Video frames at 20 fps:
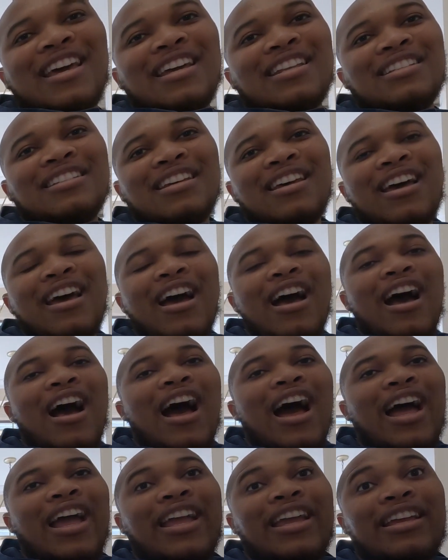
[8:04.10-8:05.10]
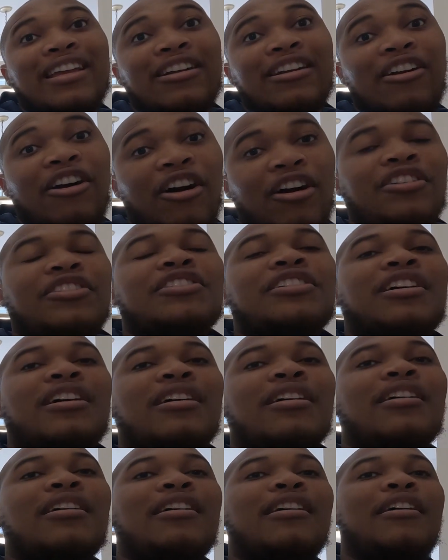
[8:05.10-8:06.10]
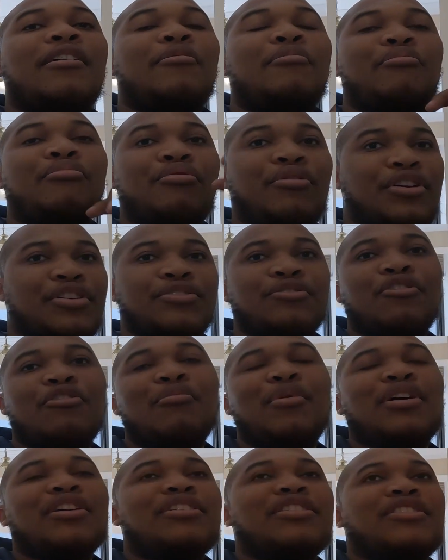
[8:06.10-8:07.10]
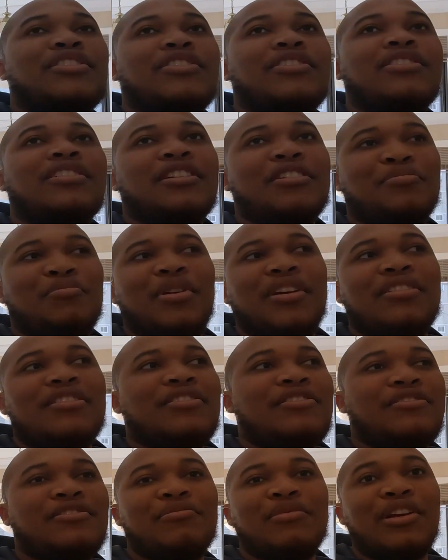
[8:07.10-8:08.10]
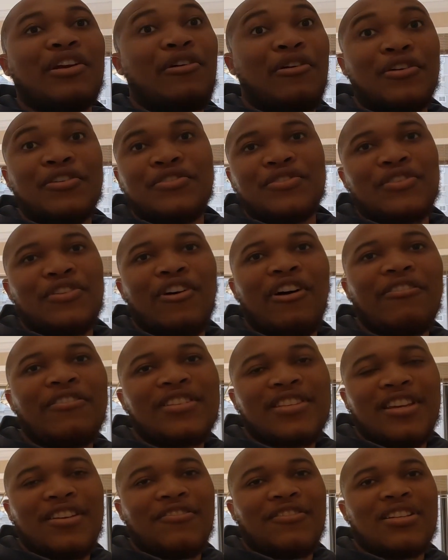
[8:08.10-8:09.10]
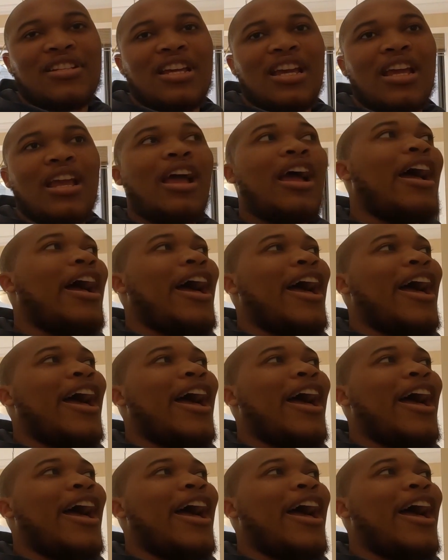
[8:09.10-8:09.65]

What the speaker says: that I got here, pressed all my shirts, expecting to be going to the office every day.